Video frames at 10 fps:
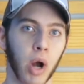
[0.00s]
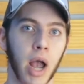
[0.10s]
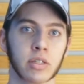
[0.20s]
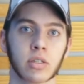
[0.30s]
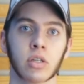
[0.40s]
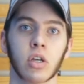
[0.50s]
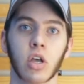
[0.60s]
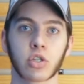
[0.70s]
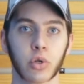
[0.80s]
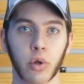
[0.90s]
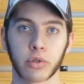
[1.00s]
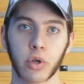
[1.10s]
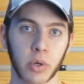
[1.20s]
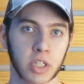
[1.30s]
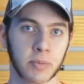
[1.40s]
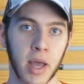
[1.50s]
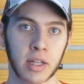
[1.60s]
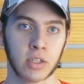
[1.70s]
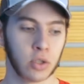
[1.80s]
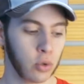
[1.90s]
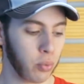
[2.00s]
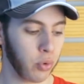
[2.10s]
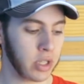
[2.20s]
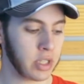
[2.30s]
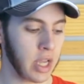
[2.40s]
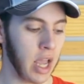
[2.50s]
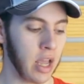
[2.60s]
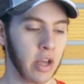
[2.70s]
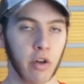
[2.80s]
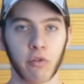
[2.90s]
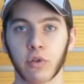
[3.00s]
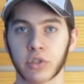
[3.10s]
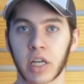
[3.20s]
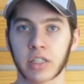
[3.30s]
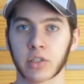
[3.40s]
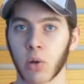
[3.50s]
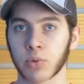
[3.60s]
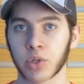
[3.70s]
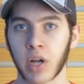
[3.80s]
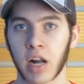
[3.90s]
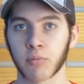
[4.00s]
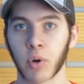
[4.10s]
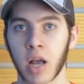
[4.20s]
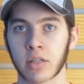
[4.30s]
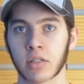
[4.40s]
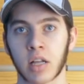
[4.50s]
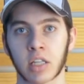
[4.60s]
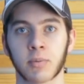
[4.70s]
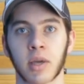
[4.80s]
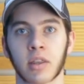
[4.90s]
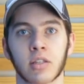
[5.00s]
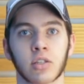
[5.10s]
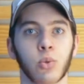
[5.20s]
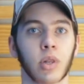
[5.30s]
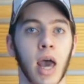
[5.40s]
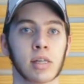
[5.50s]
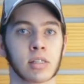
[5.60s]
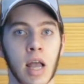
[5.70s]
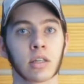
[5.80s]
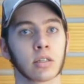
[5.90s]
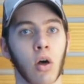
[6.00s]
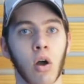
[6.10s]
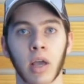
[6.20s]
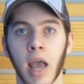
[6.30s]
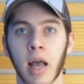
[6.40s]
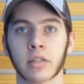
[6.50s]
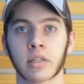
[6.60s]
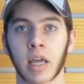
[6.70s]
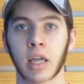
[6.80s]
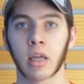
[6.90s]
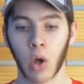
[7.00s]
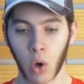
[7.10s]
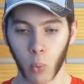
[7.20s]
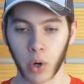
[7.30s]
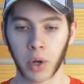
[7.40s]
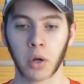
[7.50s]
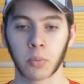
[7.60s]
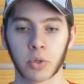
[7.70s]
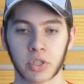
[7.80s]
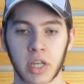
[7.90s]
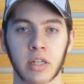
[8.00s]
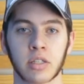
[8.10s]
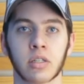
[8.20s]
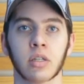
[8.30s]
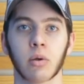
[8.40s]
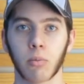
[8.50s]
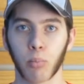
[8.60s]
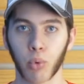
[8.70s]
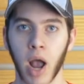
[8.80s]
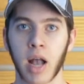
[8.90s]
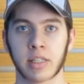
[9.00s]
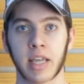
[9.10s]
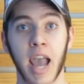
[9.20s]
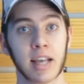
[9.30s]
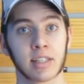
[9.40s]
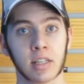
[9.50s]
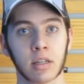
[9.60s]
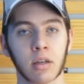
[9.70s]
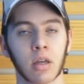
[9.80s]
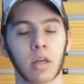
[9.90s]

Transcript: brass. So don't expect to print a full-size sculpture out of brass and expect this to last as long as a 100% brass casting.